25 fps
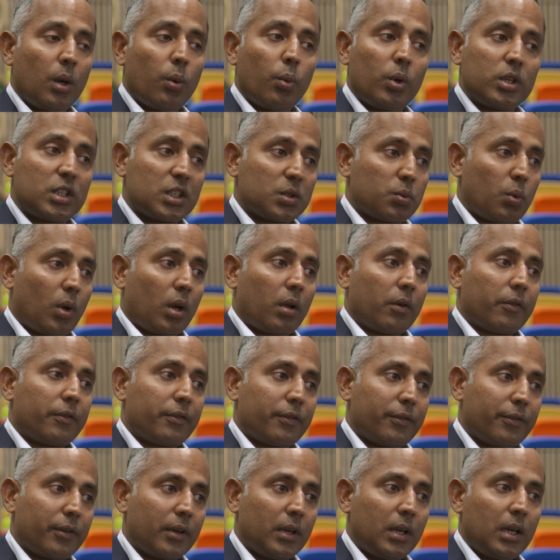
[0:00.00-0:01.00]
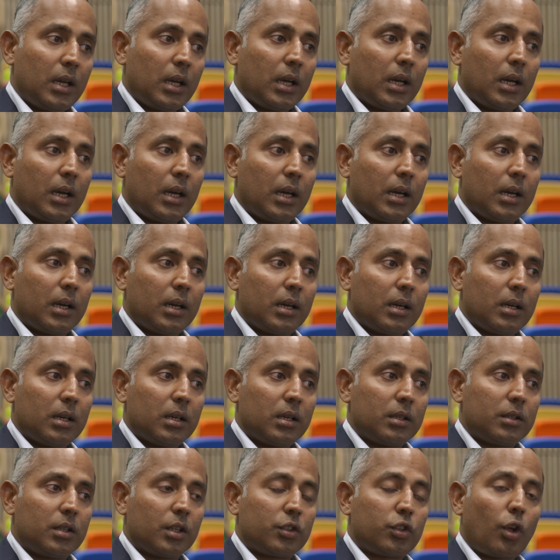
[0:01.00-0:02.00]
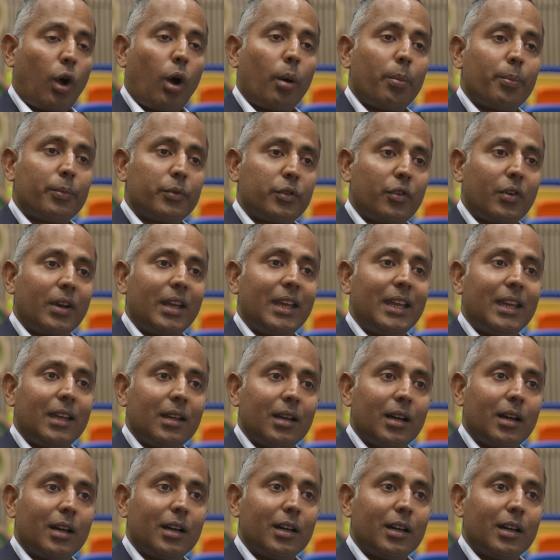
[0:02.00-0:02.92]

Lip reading: which is one of the top three